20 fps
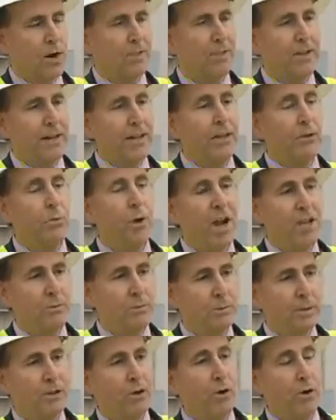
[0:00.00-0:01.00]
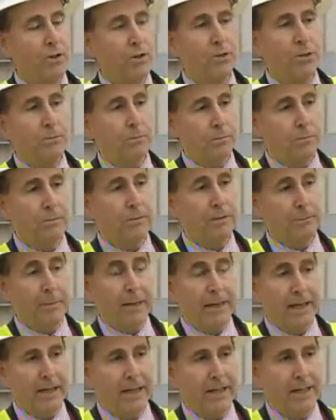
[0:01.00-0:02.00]
water that otherwise would be going to the, the
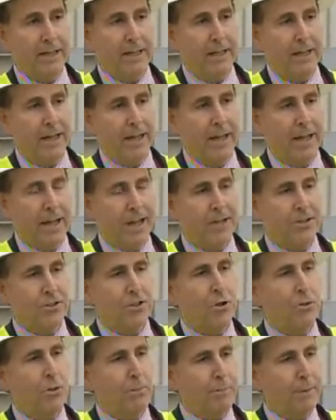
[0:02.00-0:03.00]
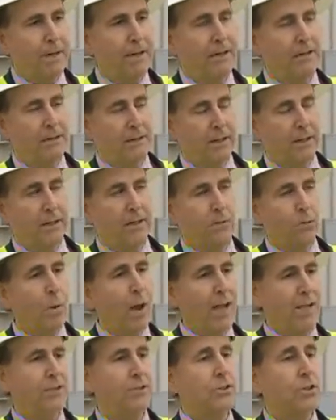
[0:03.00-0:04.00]
bay and so we're being uh,
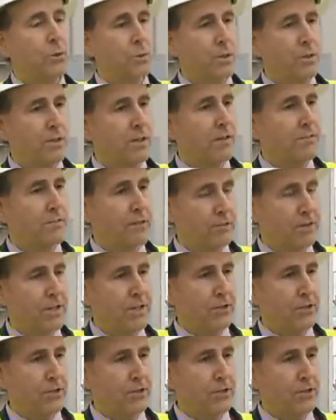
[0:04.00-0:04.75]
wise stewards of the